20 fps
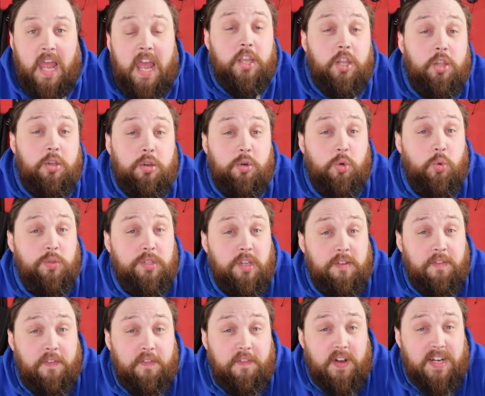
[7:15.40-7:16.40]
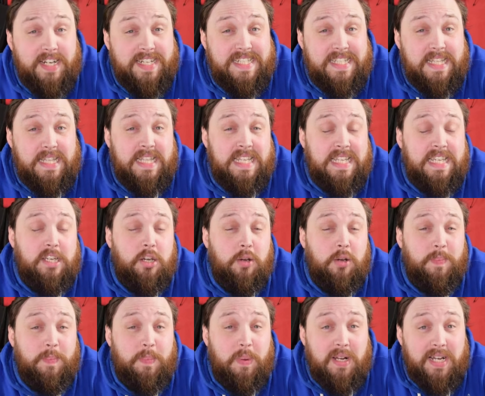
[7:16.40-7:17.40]
You can also find the
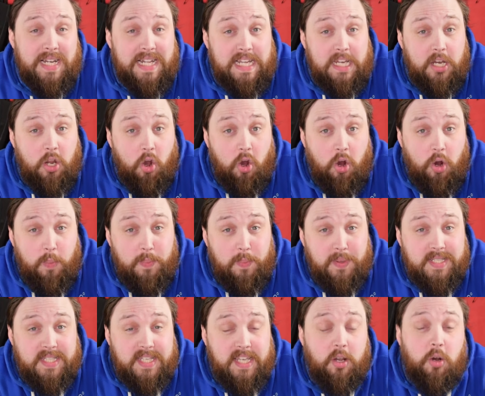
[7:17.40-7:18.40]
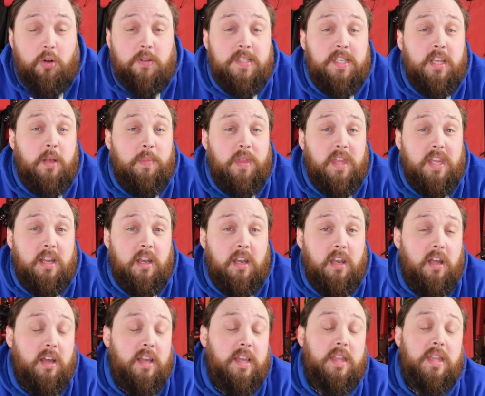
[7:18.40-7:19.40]
complete opposite on something
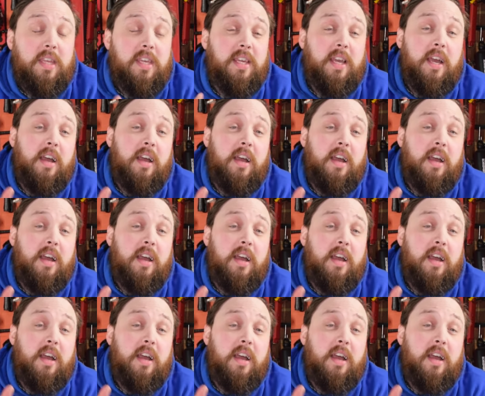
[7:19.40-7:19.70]
like the